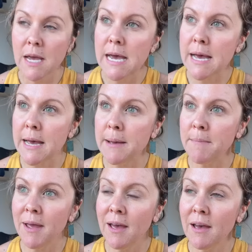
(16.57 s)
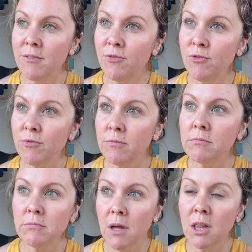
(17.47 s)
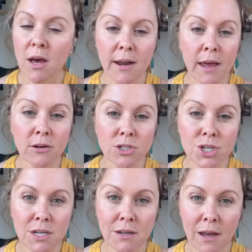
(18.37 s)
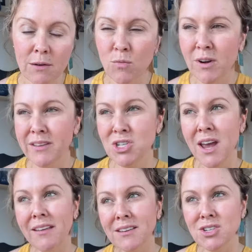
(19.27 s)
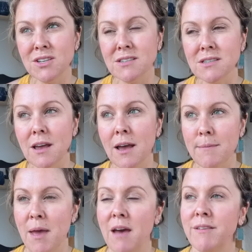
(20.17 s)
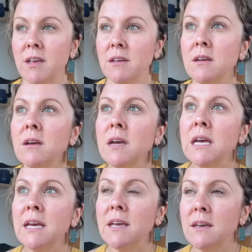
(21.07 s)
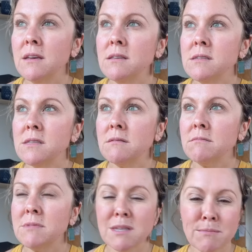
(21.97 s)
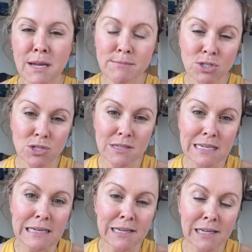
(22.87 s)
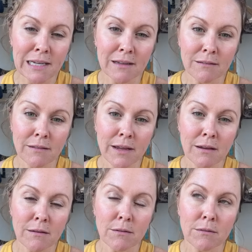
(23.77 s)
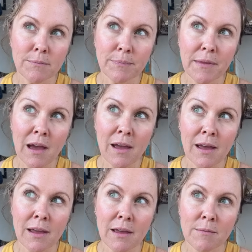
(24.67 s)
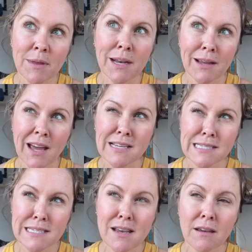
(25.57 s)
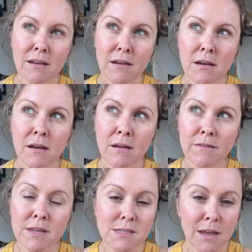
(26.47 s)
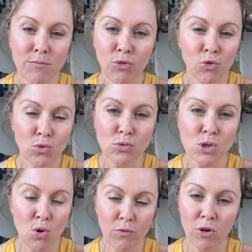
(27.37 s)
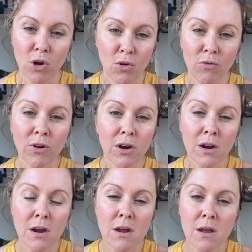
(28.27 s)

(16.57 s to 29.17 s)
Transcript: Um, I have a lot of energy and one of the challenges I'm having is sometimes just eating like I am getting kind of sick of the same foods over and over